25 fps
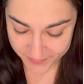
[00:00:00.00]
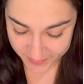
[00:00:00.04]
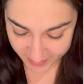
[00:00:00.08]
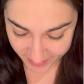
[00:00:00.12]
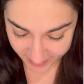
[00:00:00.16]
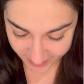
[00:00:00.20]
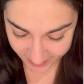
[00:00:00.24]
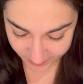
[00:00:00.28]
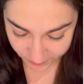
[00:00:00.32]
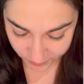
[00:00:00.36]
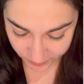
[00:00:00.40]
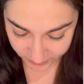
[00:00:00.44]

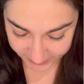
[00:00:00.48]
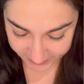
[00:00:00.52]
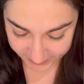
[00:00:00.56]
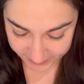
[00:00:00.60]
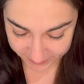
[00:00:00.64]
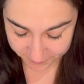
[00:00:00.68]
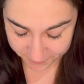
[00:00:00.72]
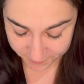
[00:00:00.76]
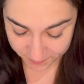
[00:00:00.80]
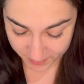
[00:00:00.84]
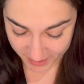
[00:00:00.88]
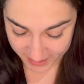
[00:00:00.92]
I
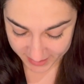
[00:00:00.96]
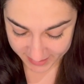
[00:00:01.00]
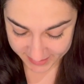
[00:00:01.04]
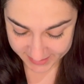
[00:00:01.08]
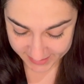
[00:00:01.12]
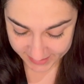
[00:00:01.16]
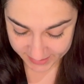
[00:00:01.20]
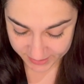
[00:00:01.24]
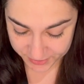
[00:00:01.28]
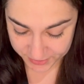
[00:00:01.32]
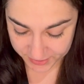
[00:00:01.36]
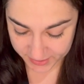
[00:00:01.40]
wasn't paying
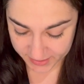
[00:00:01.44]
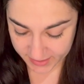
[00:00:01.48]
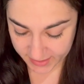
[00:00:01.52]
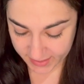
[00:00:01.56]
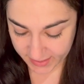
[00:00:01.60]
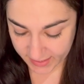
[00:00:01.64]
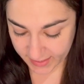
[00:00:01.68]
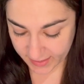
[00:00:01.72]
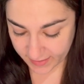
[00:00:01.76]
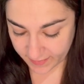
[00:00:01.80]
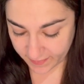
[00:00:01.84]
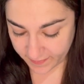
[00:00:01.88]
attention,
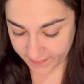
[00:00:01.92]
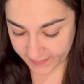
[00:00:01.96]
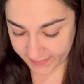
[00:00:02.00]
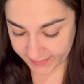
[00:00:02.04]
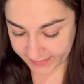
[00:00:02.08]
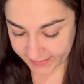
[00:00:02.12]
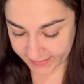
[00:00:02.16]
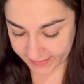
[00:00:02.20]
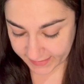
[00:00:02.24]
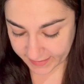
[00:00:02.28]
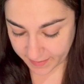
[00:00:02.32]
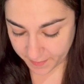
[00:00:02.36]

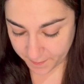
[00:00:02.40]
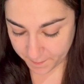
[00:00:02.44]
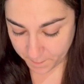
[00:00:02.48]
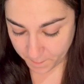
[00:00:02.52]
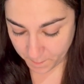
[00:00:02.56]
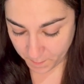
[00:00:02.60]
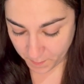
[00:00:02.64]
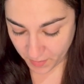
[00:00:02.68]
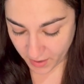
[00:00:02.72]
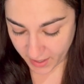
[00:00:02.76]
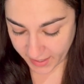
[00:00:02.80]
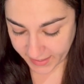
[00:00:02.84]
this is
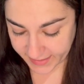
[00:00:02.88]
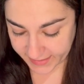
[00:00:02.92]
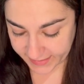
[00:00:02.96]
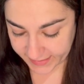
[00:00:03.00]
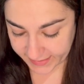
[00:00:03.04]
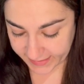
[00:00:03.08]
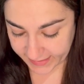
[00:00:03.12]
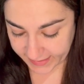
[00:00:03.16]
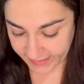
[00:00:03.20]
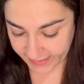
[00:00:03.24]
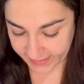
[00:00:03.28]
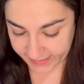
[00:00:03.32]
minus
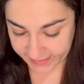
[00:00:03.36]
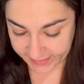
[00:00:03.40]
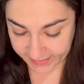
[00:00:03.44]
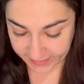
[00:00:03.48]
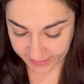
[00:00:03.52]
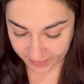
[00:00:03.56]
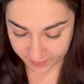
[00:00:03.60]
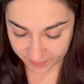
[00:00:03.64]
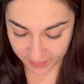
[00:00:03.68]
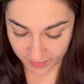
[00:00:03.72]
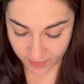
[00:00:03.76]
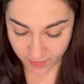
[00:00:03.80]
6.
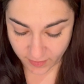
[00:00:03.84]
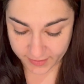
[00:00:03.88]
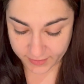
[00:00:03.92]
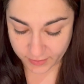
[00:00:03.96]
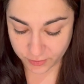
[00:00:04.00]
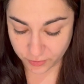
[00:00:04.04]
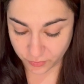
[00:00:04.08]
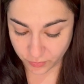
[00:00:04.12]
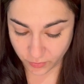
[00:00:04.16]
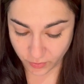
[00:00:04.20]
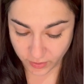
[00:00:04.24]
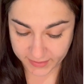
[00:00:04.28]
So the line
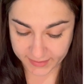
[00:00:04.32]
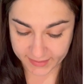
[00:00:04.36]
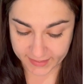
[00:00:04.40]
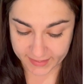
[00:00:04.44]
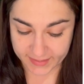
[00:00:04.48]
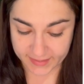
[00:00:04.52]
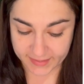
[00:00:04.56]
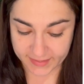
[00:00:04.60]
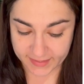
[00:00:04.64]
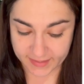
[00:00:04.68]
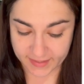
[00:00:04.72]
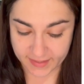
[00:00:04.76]

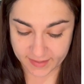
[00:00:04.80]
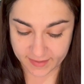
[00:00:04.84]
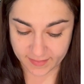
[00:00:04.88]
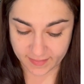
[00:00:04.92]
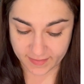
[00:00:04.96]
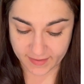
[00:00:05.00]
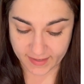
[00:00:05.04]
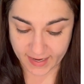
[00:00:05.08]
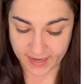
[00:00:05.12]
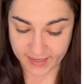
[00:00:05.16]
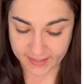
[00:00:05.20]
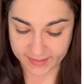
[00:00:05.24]
crosses
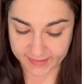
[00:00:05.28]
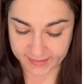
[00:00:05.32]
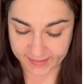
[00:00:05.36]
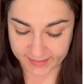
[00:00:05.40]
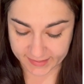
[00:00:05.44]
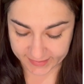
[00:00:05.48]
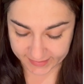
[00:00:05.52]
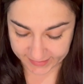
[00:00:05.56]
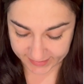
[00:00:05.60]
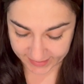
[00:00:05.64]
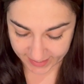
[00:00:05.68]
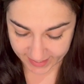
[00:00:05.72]
the
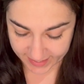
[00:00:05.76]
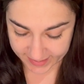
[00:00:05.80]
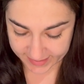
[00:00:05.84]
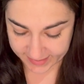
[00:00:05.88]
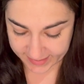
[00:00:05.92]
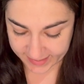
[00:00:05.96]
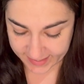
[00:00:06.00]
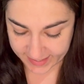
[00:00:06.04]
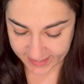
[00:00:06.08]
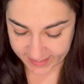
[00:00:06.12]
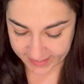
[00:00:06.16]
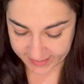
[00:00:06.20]
axes at
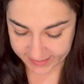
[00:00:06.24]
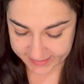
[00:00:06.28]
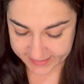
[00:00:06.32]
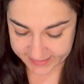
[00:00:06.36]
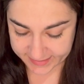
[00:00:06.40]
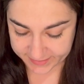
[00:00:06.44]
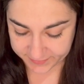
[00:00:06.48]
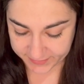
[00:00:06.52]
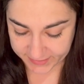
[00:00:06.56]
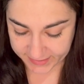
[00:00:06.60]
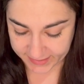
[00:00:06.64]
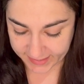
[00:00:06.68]

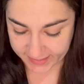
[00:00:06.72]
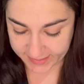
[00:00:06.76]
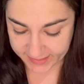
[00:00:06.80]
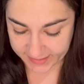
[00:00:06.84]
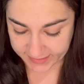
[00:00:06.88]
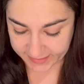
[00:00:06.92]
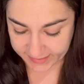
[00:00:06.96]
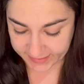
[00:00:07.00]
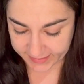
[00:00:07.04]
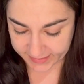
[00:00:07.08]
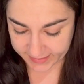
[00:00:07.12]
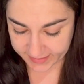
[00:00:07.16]

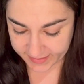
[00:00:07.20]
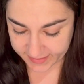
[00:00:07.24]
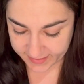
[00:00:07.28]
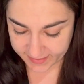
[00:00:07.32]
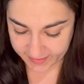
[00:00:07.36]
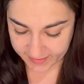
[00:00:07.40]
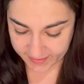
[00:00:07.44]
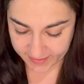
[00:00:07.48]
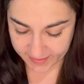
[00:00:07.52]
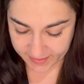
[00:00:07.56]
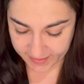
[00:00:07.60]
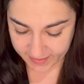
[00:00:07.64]
-6,
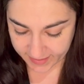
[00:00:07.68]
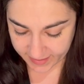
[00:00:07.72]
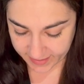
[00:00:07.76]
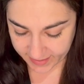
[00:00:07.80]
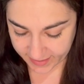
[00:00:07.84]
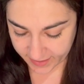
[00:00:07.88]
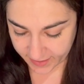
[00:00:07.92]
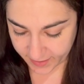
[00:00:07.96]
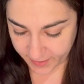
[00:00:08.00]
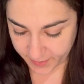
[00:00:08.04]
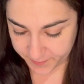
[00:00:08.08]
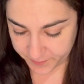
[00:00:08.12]

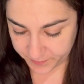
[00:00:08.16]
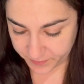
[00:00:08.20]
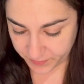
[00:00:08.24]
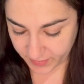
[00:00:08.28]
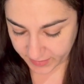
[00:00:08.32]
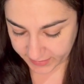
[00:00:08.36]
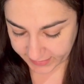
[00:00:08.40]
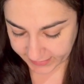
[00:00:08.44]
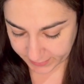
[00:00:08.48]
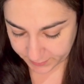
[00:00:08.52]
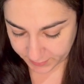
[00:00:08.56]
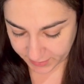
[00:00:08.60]

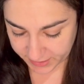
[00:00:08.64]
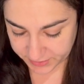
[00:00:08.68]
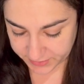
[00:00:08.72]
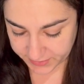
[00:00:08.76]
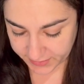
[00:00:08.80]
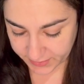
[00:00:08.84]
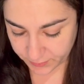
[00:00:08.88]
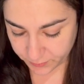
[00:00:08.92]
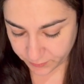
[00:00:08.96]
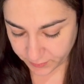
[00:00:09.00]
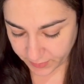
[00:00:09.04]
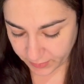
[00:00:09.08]
So I
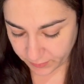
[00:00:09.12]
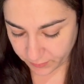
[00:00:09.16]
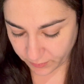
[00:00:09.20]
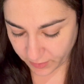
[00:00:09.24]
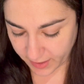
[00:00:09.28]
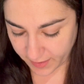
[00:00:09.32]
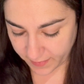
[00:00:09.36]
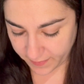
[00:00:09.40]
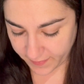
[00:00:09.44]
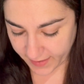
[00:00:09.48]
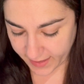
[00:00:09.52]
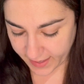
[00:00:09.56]
just
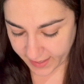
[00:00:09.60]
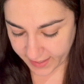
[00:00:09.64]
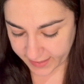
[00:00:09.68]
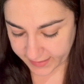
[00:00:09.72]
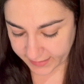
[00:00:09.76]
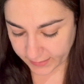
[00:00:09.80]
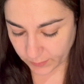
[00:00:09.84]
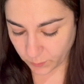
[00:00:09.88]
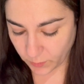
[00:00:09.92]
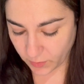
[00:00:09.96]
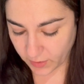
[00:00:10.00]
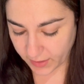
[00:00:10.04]
rewrite that
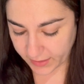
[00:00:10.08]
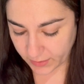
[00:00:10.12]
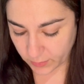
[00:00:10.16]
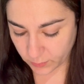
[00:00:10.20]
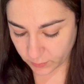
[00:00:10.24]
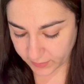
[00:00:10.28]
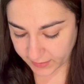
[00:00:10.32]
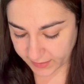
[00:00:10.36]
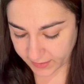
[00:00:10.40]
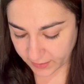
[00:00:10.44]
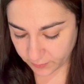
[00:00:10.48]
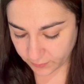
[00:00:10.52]
as y
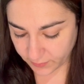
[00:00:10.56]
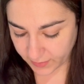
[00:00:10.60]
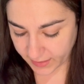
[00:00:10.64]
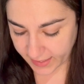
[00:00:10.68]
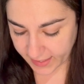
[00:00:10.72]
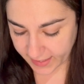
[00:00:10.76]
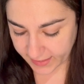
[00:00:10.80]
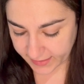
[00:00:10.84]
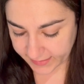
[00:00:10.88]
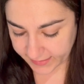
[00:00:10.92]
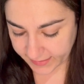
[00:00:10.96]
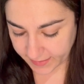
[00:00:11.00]
equals
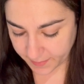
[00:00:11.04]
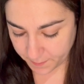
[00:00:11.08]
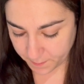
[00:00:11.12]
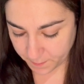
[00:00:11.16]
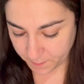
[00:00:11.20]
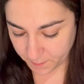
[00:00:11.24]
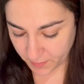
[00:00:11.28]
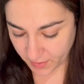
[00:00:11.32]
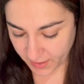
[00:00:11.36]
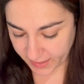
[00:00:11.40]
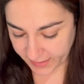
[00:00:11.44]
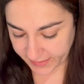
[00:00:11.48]
3x
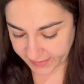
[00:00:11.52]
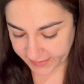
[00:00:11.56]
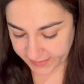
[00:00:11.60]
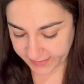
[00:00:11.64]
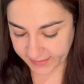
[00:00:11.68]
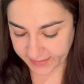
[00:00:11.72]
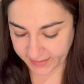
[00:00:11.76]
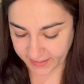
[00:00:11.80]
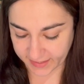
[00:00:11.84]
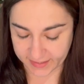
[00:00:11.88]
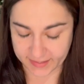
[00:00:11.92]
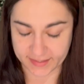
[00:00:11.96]
minus
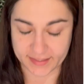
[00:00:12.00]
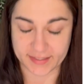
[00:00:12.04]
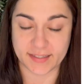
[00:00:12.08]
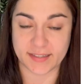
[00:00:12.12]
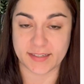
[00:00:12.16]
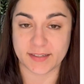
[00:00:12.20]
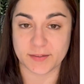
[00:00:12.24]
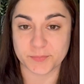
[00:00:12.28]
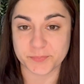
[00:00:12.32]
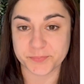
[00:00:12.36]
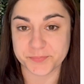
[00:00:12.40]
6.